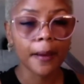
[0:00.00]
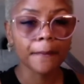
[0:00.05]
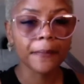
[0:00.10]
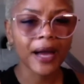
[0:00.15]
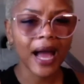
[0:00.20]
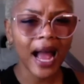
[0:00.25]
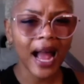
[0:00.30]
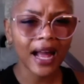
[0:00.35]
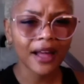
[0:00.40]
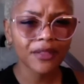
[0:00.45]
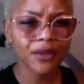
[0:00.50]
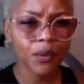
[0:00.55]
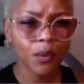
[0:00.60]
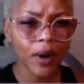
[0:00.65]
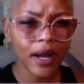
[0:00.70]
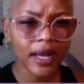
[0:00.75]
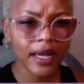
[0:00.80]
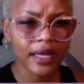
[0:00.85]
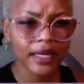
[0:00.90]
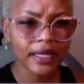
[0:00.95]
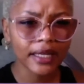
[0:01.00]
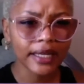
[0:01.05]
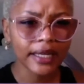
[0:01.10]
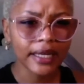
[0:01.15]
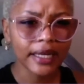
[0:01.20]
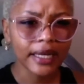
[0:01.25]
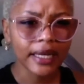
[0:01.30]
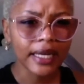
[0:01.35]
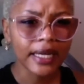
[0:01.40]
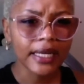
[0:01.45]
But either way,
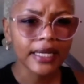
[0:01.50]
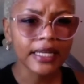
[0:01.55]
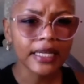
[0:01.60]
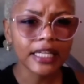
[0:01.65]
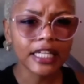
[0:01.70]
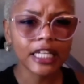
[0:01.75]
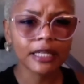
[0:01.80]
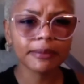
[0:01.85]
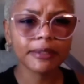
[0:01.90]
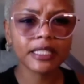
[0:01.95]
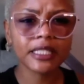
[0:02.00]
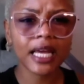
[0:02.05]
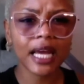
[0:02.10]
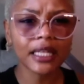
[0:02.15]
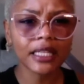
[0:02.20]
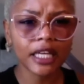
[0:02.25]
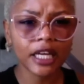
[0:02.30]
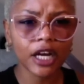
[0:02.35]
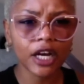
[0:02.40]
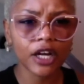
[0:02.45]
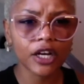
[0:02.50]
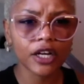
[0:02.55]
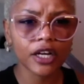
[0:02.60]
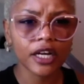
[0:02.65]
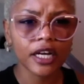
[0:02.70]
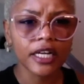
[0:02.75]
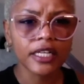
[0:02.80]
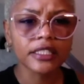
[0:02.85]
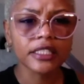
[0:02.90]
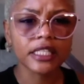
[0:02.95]
he keeps telling
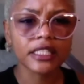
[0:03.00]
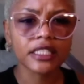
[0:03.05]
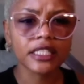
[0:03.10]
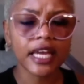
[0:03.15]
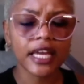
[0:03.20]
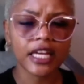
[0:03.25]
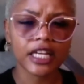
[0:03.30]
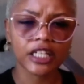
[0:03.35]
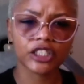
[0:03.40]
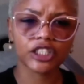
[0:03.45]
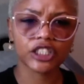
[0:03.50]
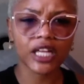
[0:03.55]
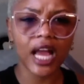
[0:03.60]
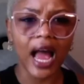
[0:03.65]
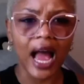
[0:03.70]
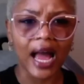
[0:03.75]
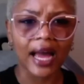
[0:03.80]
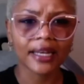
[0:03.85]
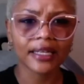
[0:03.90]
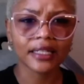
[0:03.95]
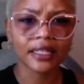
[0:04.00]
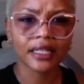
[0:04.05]
her to take a shot.